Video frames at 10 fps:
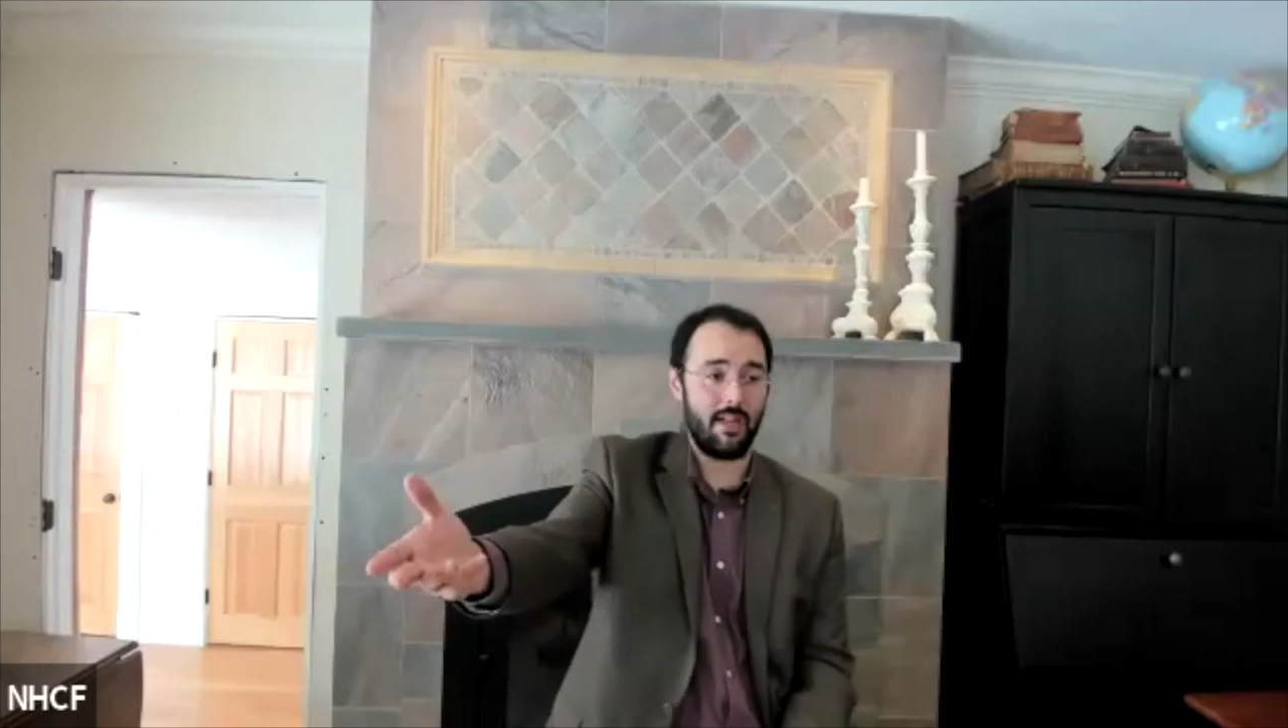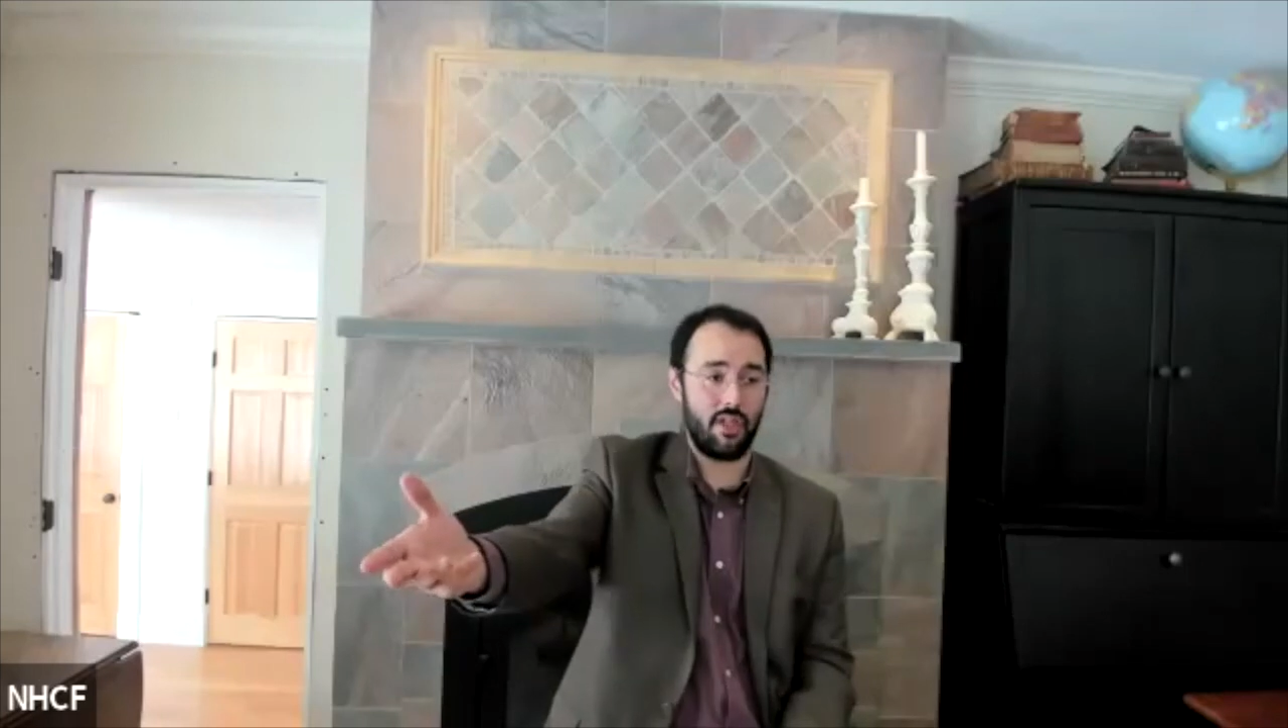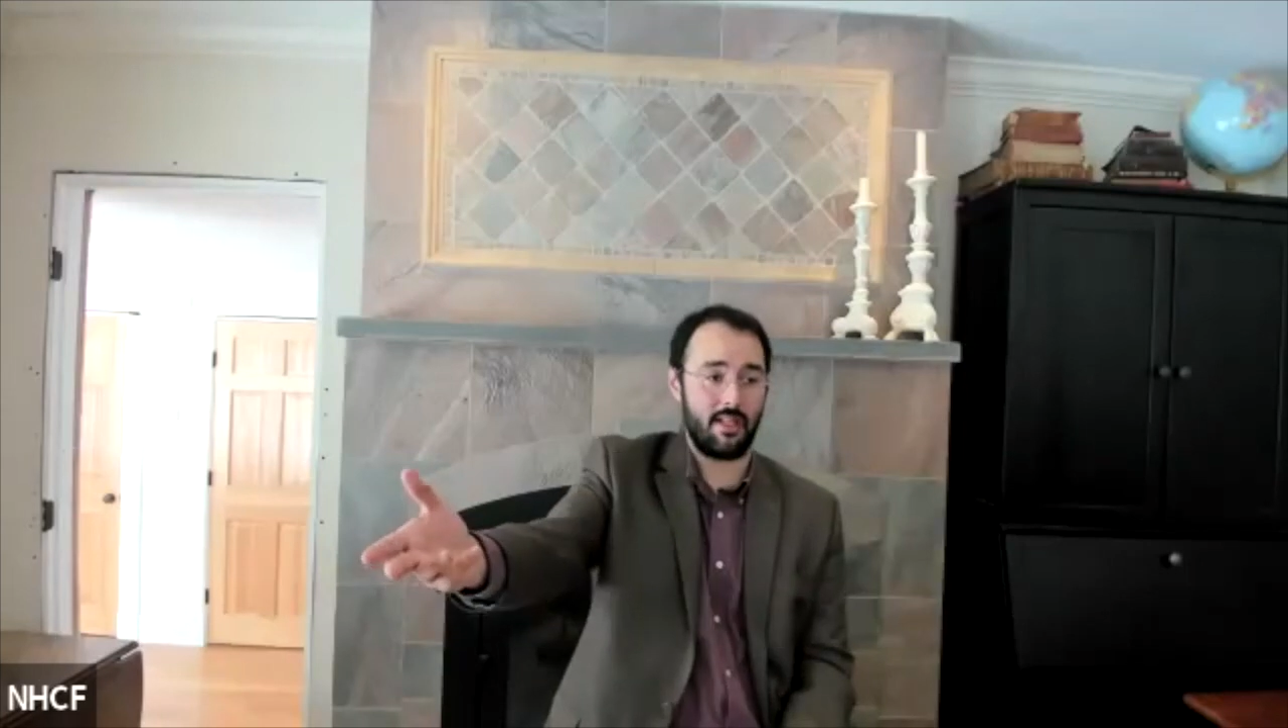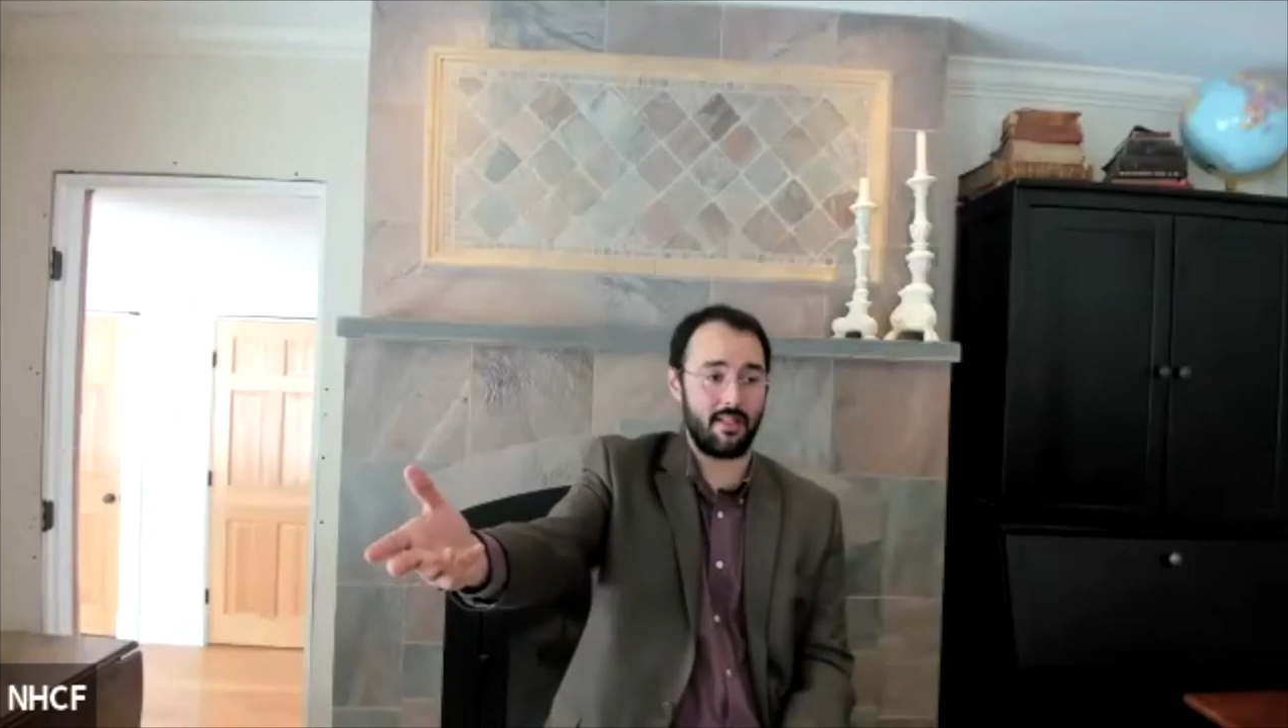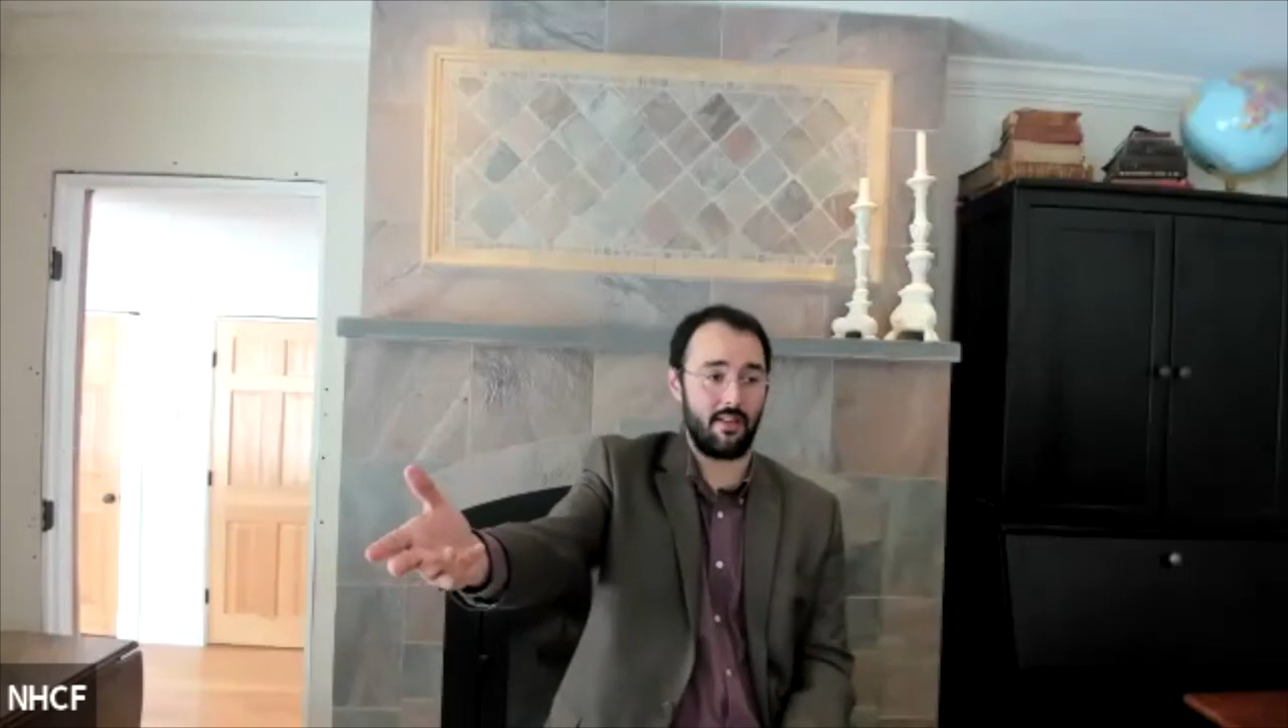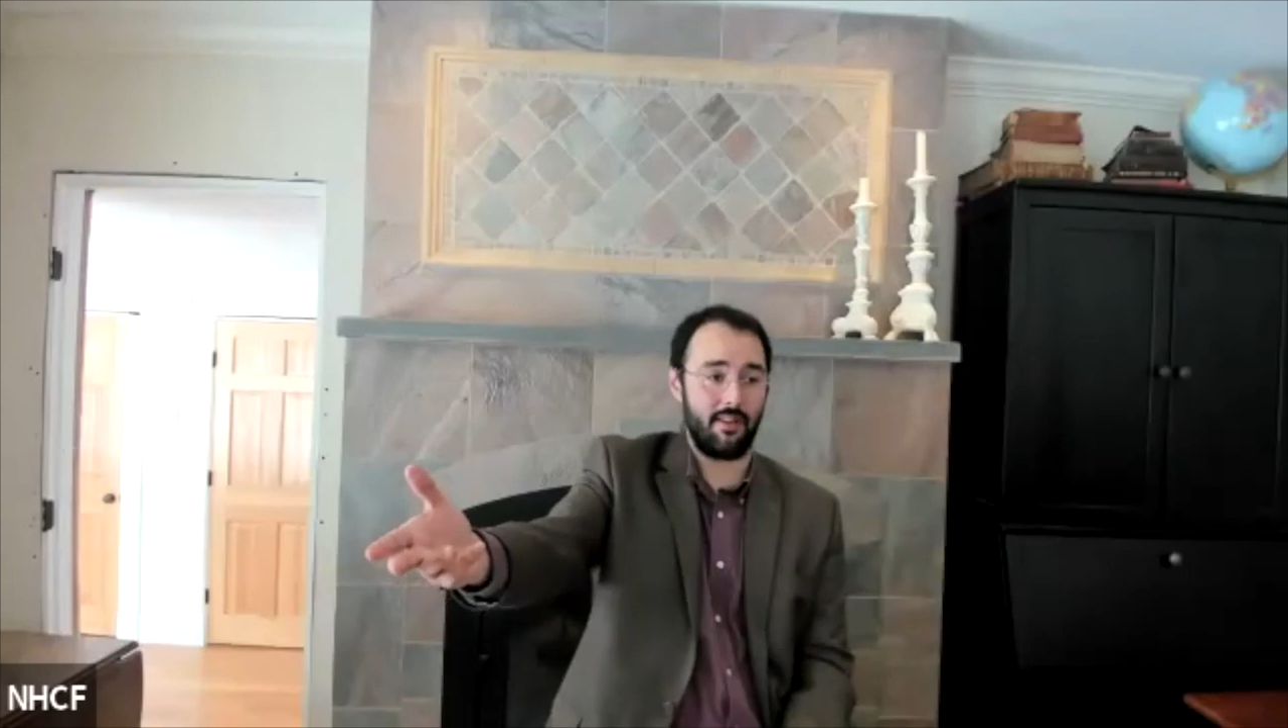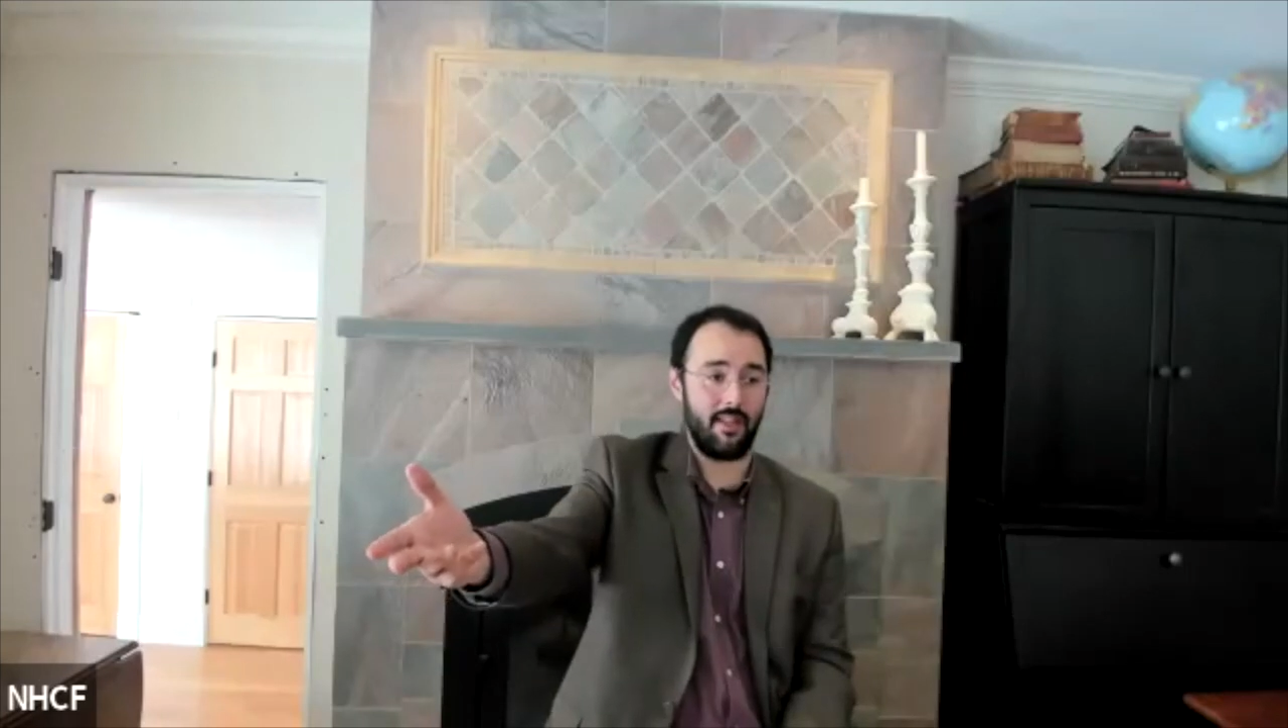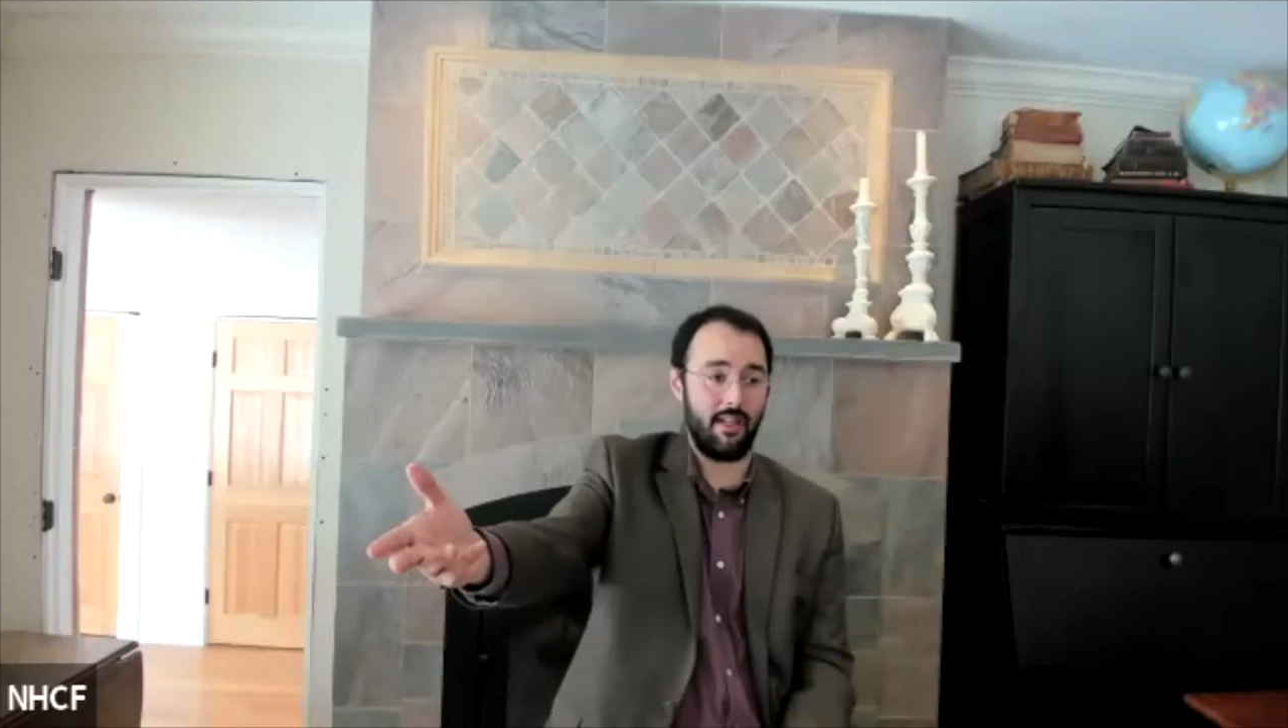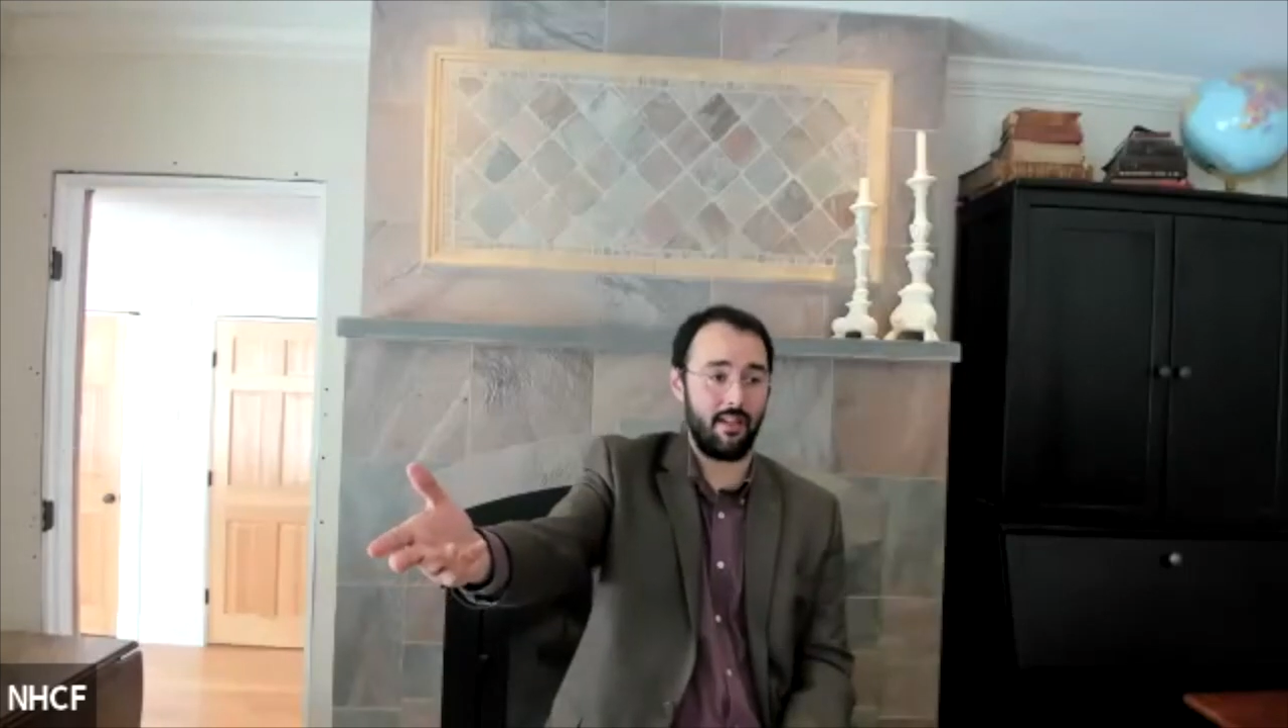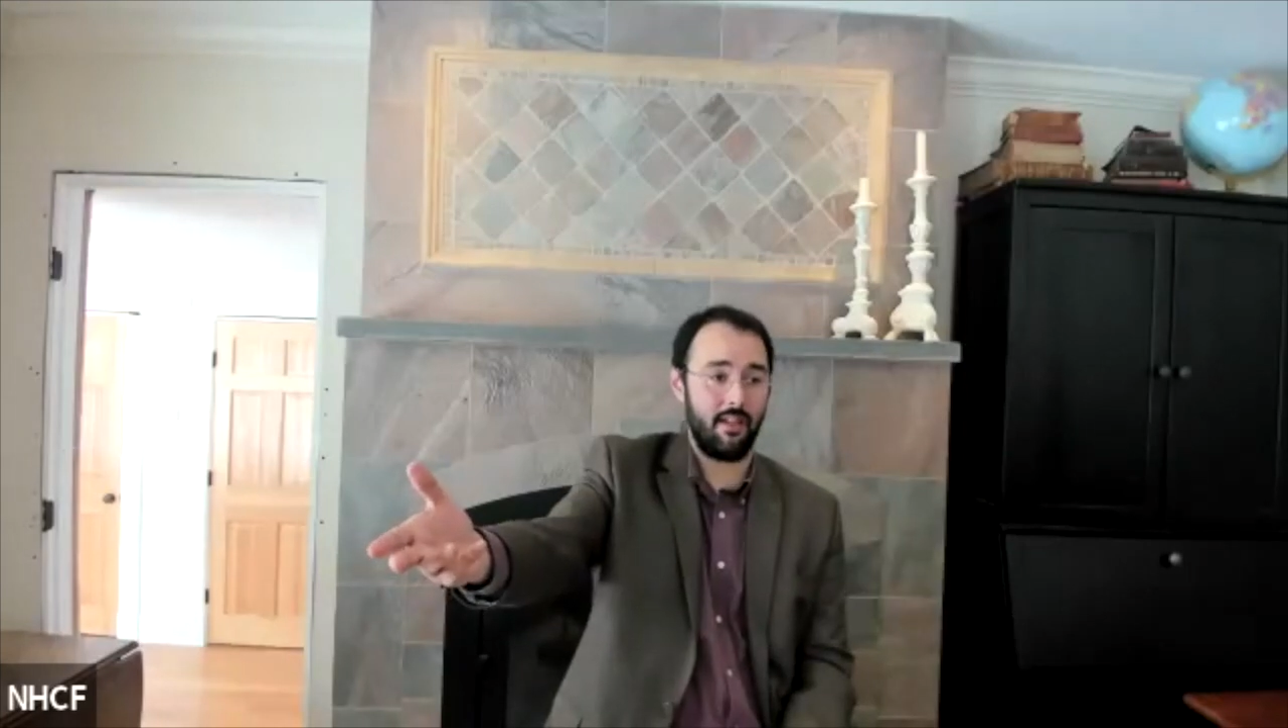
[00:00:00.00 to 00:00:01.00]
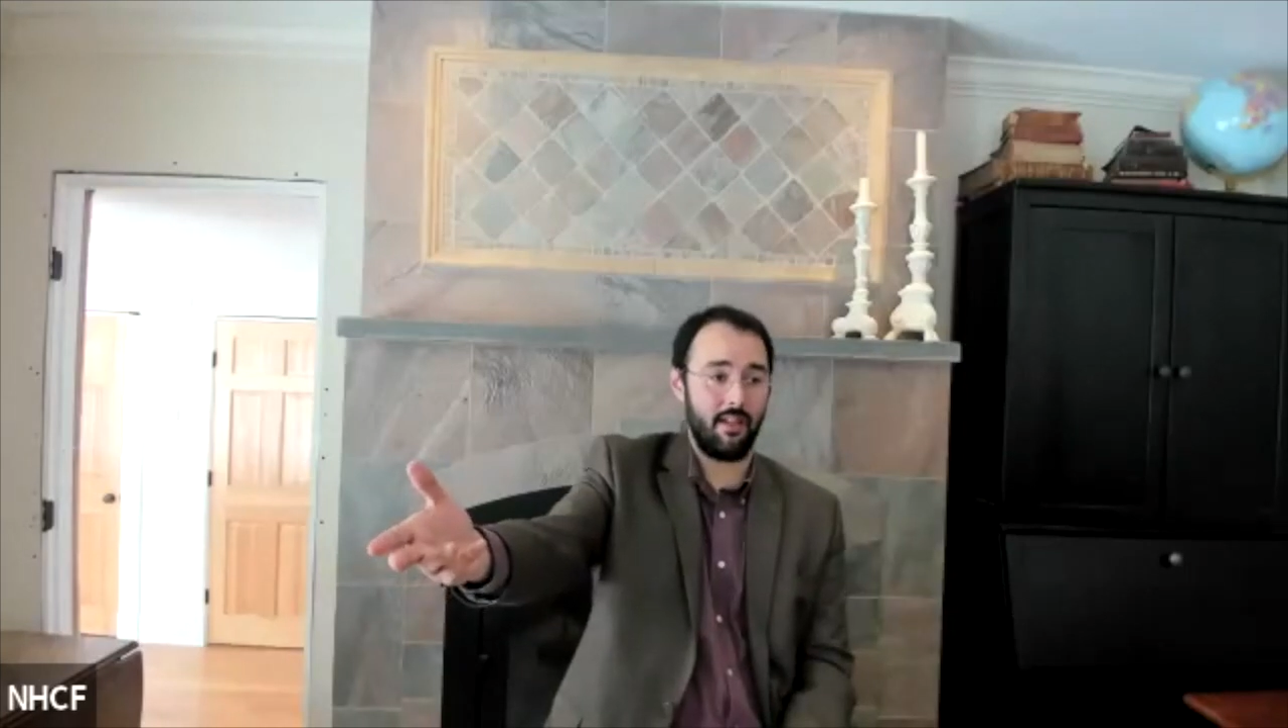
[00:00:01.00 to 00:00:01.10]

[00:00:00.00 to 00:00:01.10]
Jesus everything.